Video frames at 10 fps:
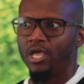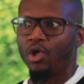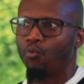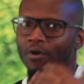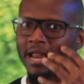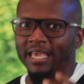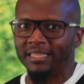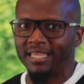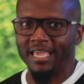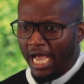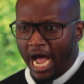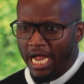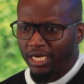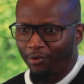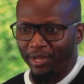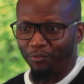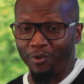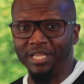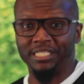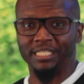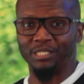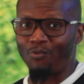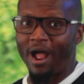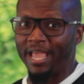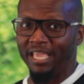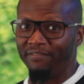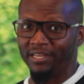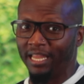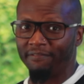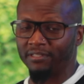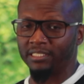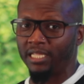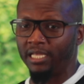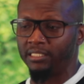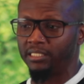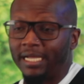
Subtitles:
and what I think, concrete reasons why I even left the States,